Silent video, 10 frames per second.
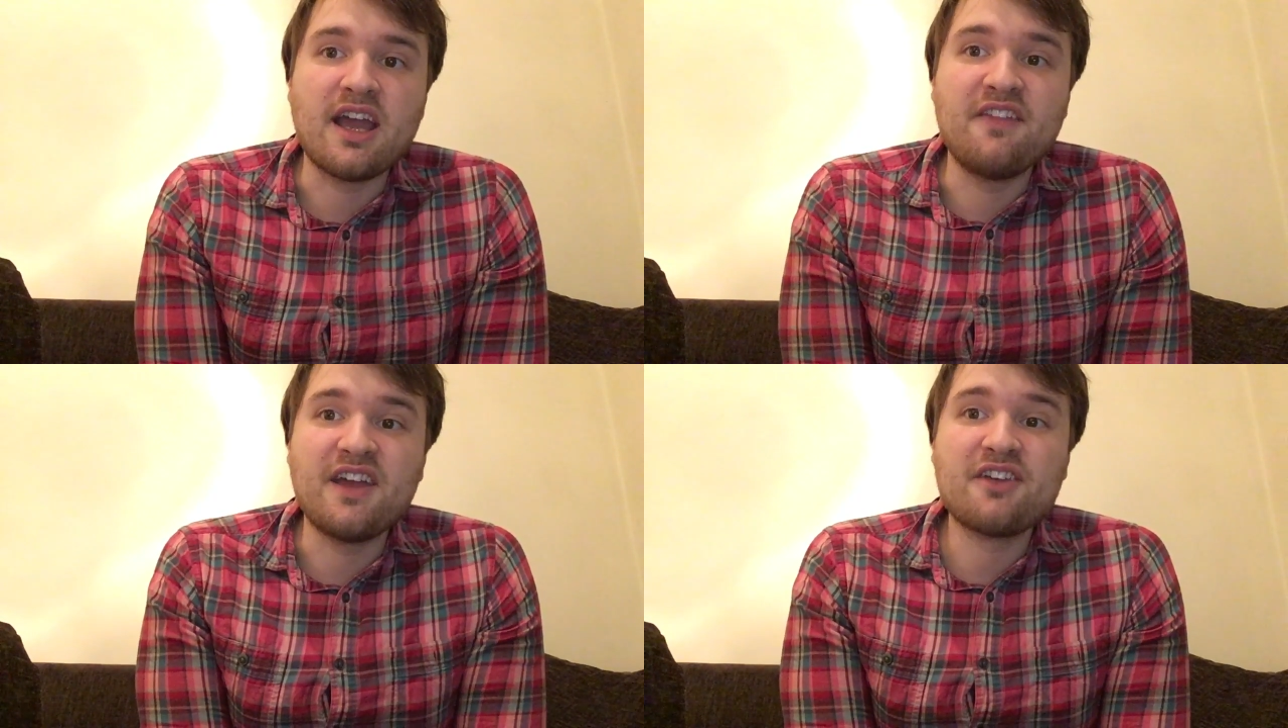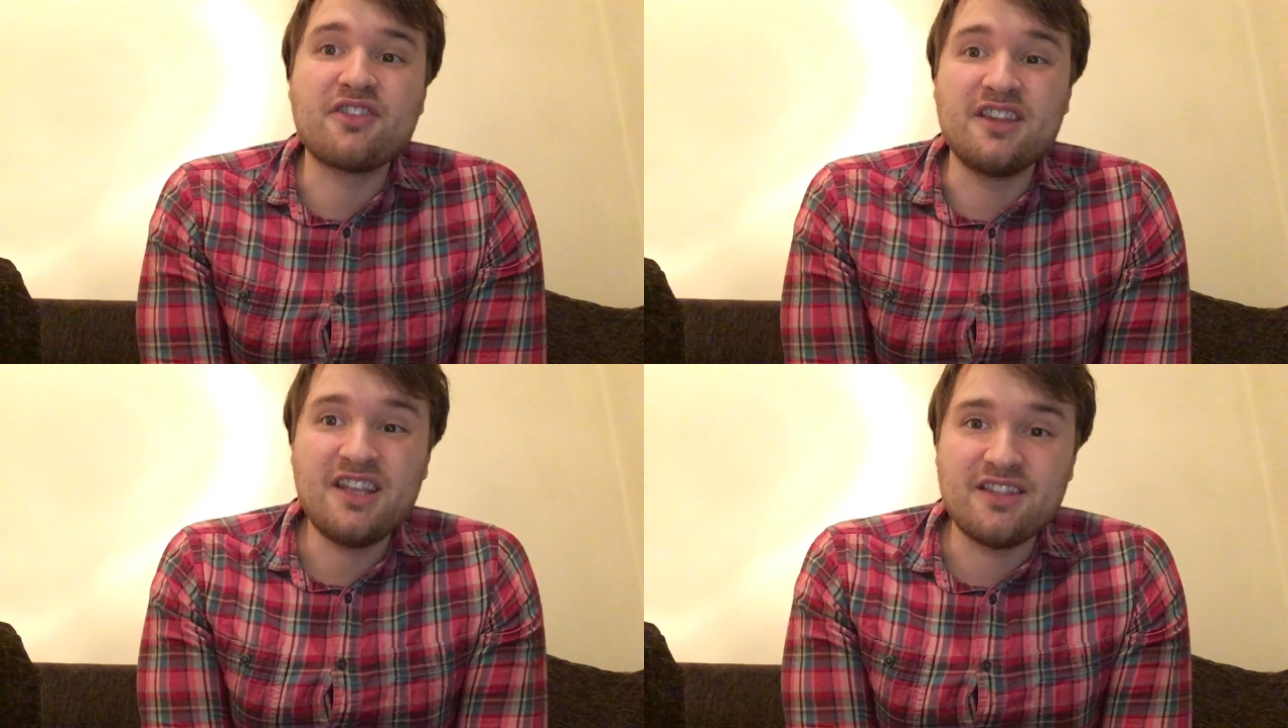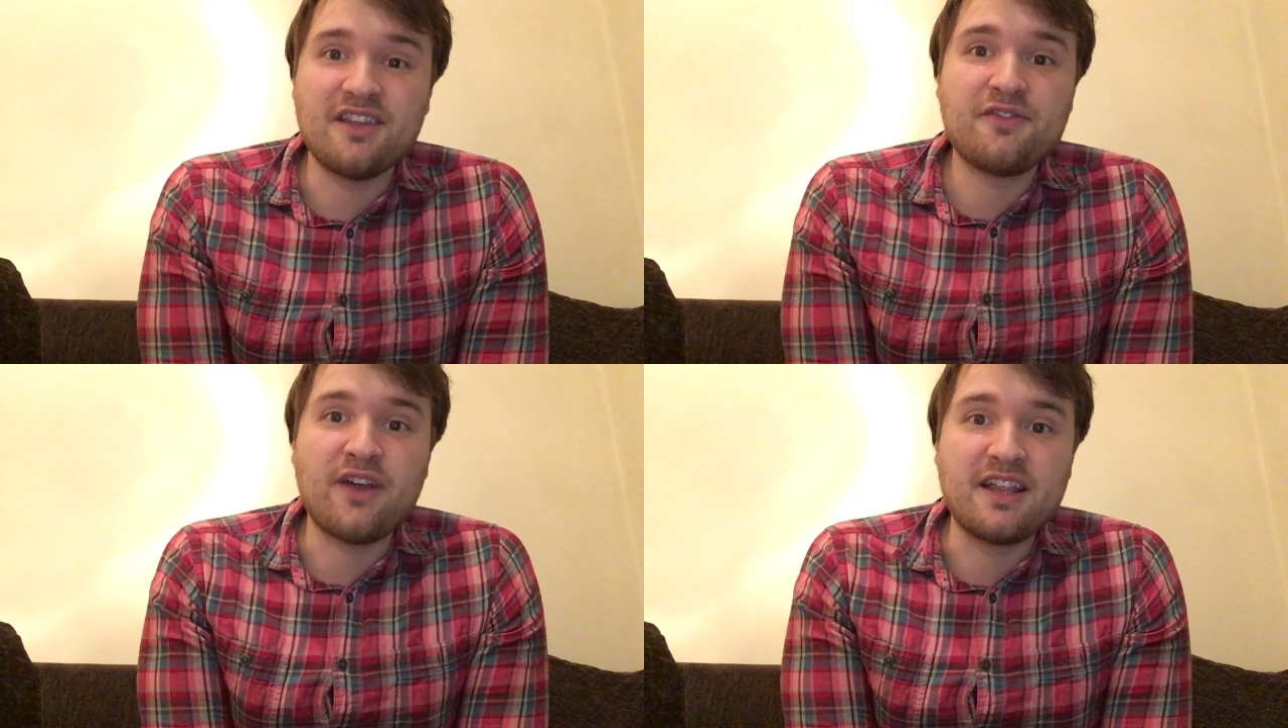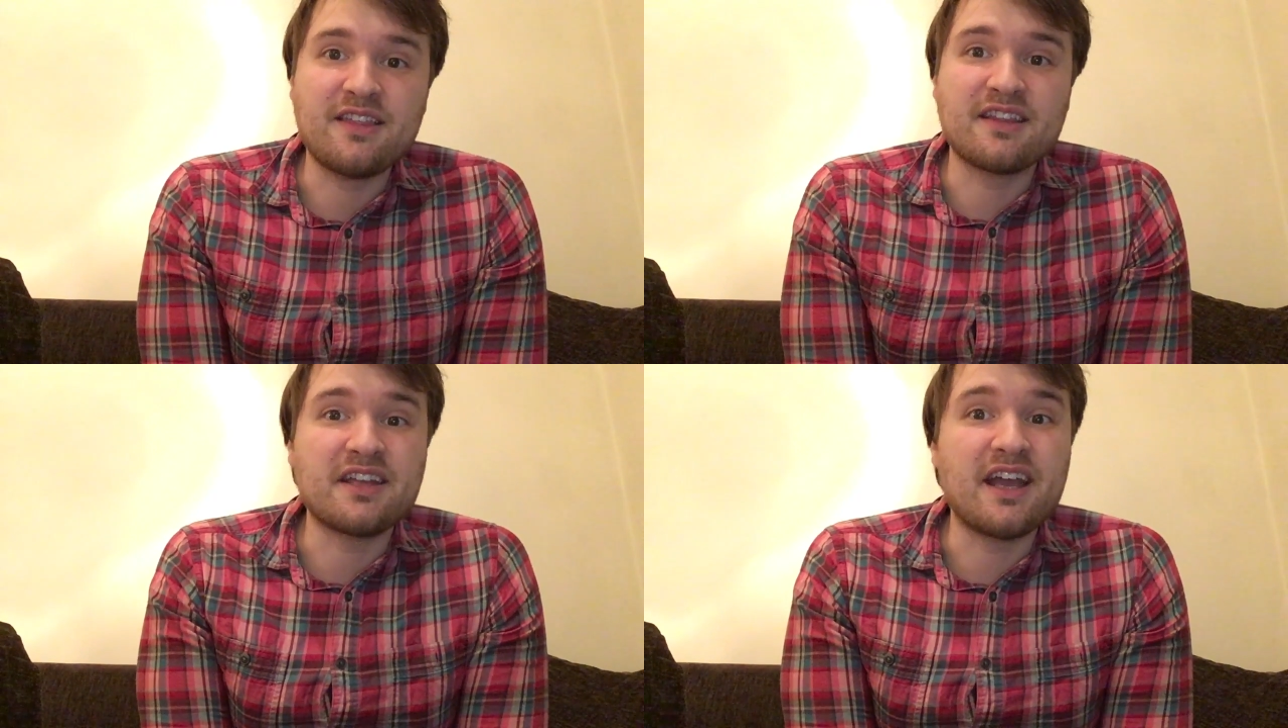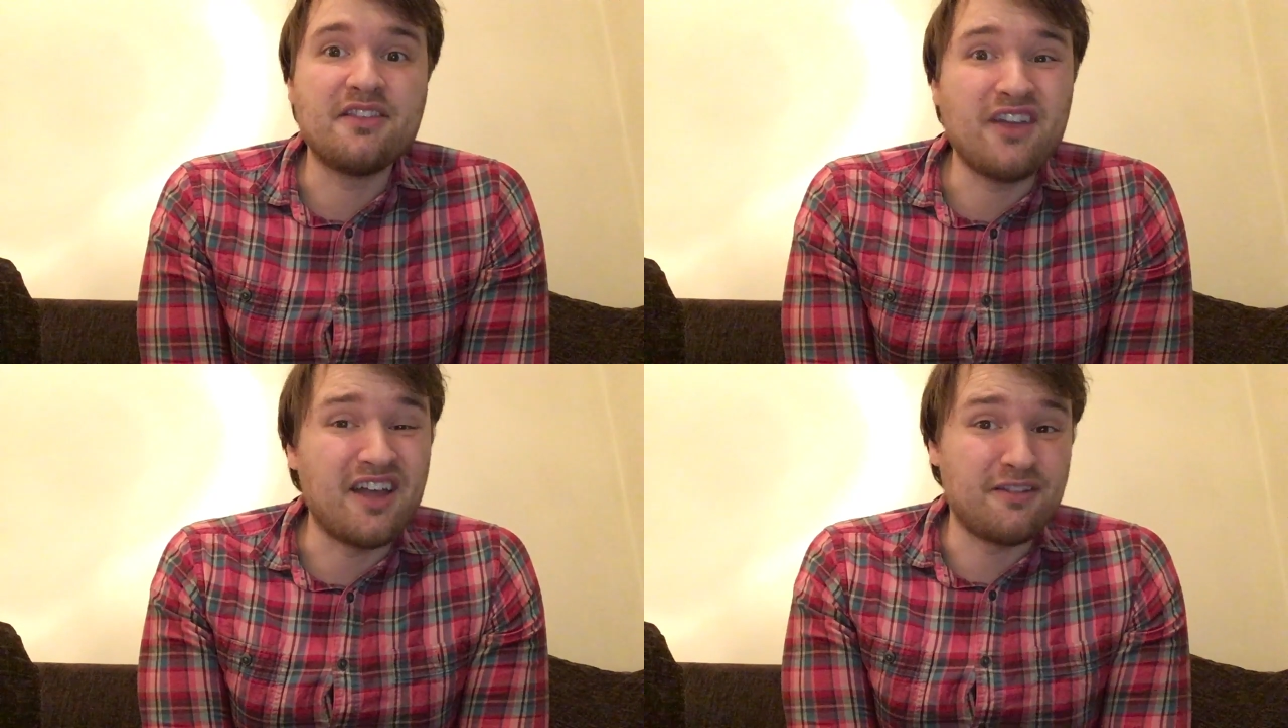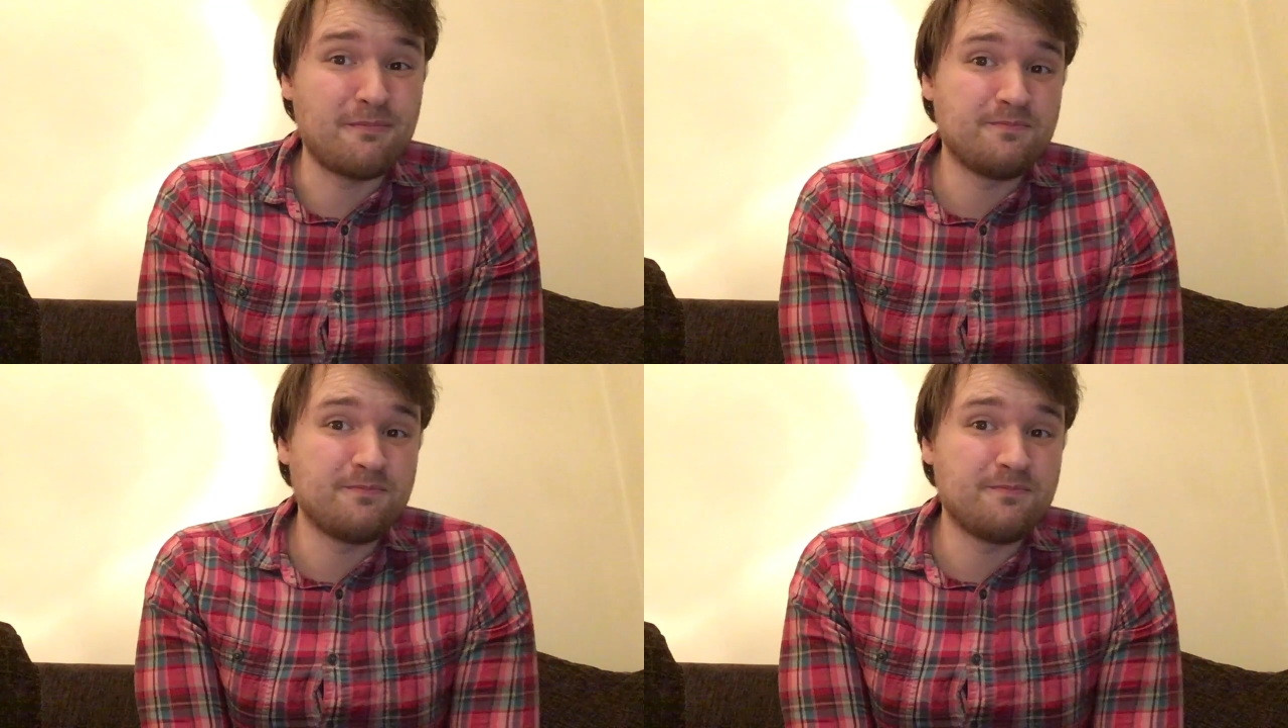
and they actually need this for anything to get done.